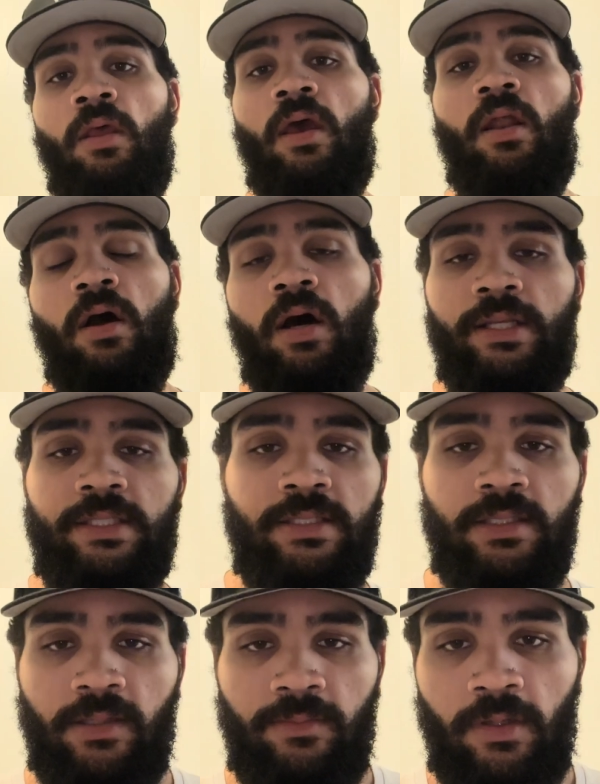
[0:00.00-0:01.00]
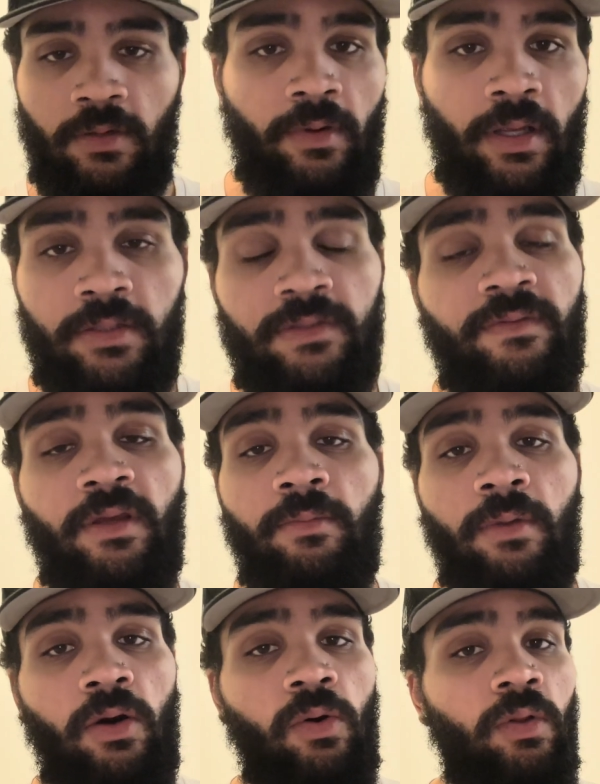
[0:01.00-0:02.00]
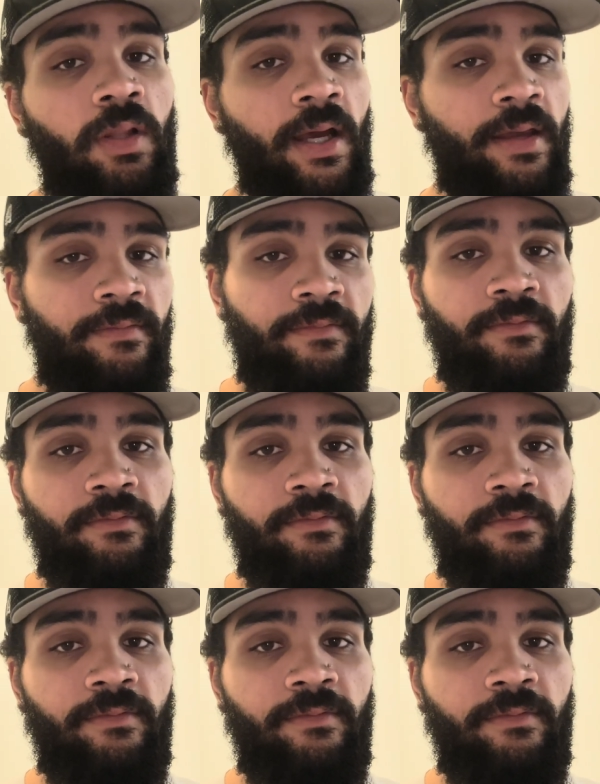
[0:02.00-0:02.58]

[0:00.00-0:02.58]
And honestly, I've been a Raiders fan my whole life,